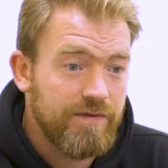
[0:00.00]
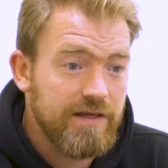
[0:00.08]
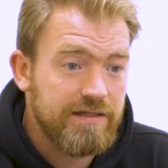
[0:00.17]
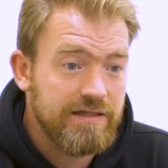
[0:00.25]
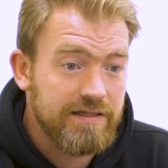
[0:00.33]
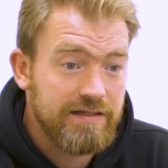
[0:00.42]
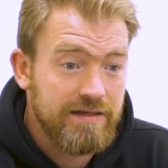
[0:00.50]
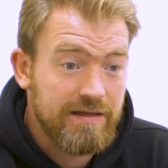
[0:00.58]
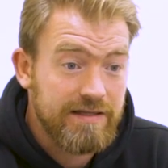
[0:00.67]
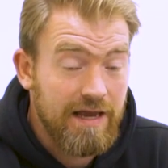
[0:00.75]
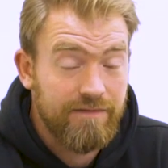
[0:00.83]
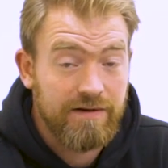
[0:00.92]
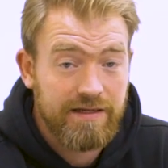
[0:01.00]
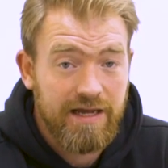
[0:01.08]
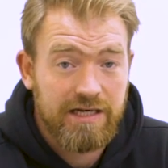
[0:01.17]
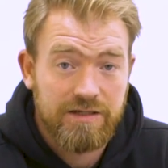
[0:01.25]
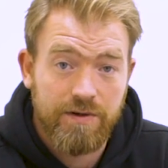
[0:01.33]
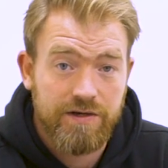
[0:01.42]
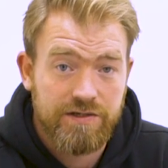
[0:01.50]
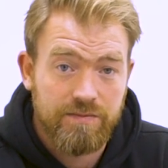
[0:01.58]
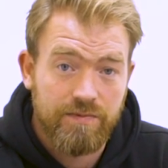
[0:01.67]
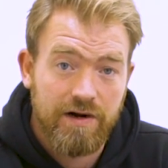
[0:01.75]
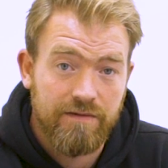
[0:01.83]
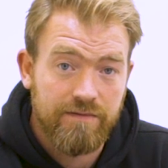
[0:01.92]
This is definitely down to personal
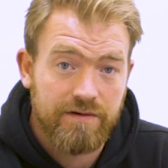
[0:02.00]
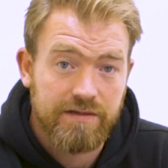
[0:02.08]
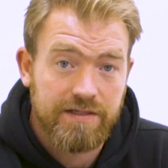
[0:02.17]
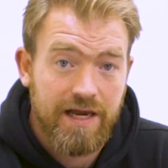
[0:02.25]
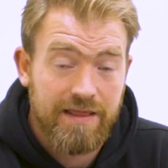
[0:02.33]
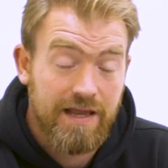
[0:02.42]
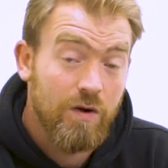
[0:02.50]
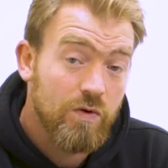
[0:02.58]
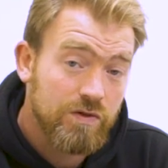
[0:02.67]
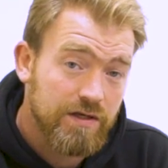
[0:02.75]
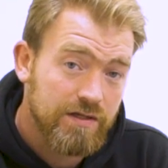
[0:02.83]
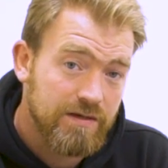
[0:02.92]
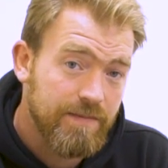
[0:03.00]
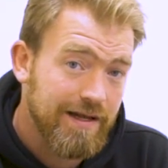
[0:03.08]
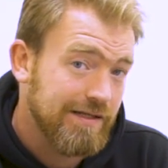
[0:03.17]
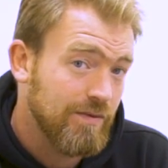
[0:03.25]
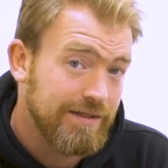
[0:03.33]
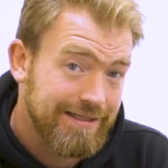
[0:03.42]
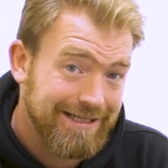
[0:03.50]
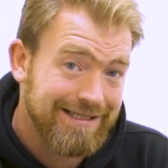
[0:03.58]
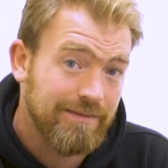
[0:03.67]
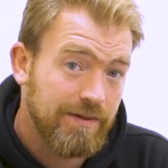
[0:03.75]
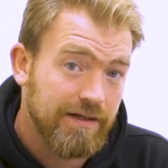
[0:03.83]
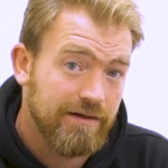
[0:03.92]
preference, and it also depends on what
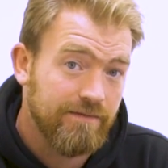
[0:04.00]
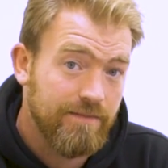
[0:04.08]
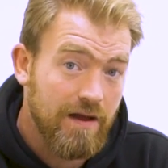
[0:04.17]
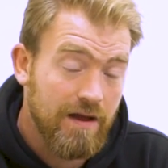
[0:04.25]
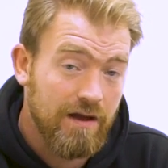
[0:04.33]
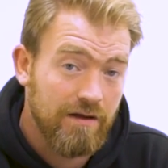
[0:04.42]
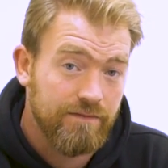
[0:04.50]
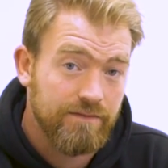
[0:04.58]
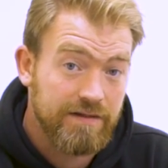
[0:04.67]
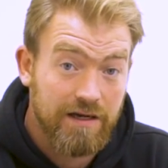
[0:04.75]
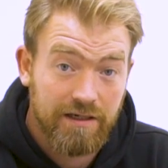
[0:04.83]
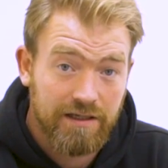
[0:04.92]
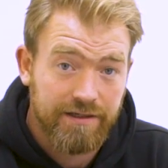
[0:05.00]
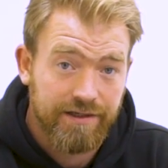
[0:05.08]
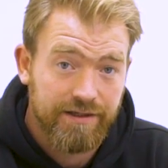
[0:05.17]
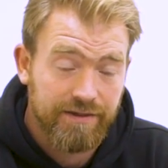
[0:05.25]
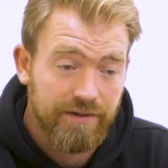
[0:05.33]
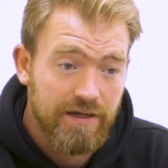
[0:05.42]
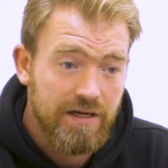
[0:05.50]
discipline of cycling you do.